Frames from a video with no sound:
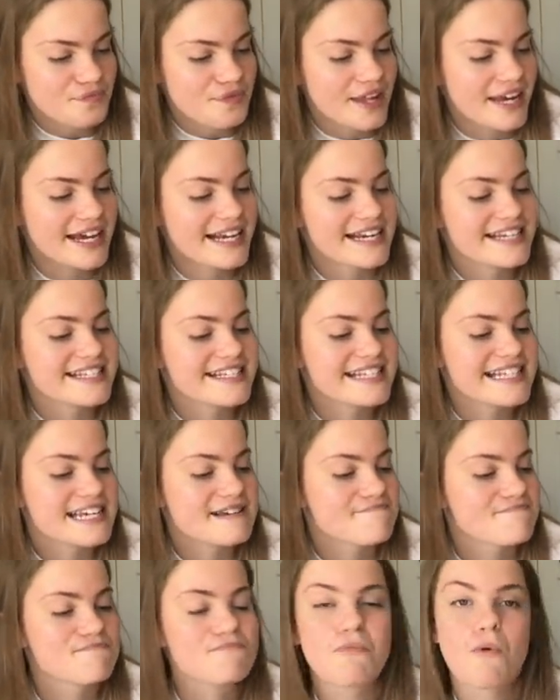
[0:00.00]
in his
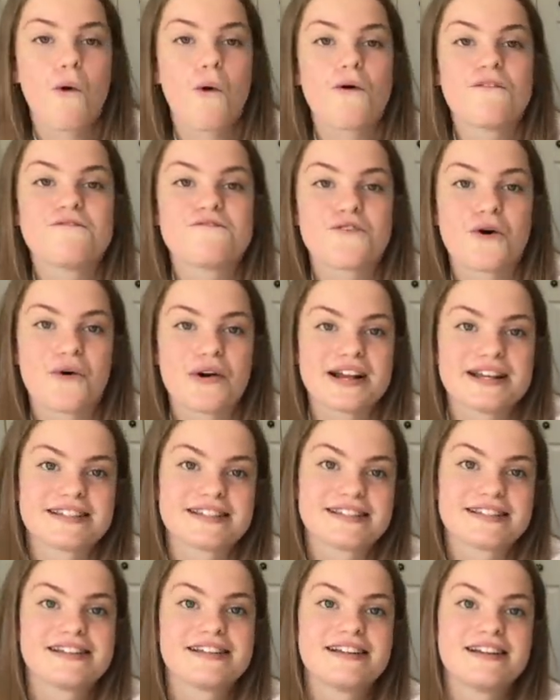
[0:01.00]
deep, warm
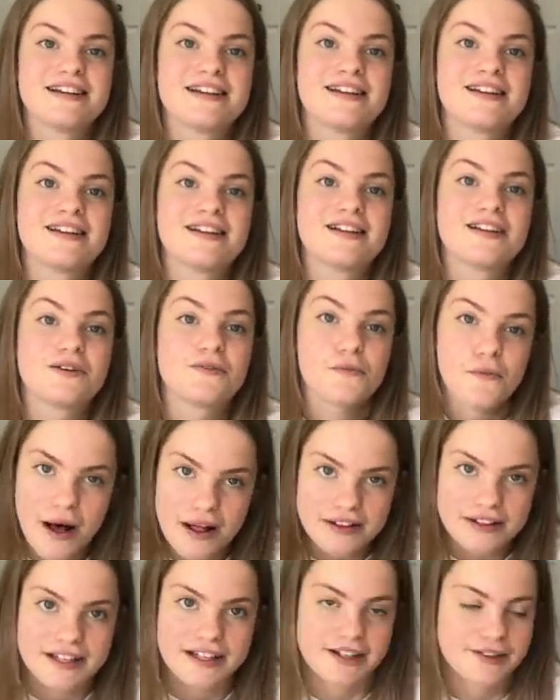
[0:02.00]
voice,
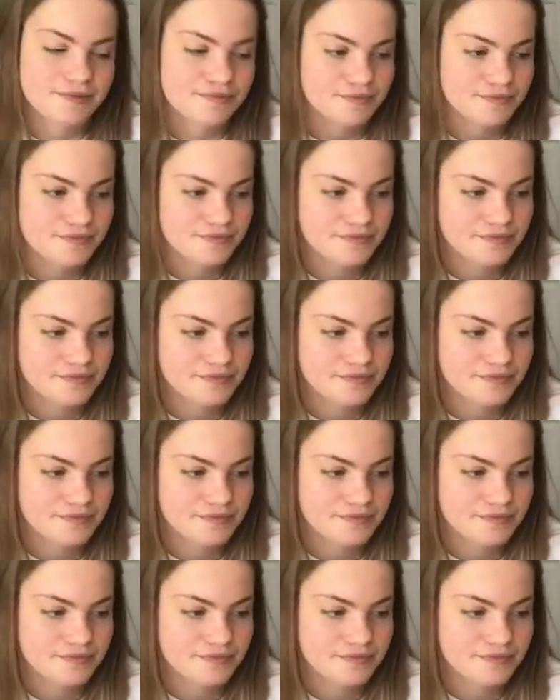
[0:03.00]
"welcome."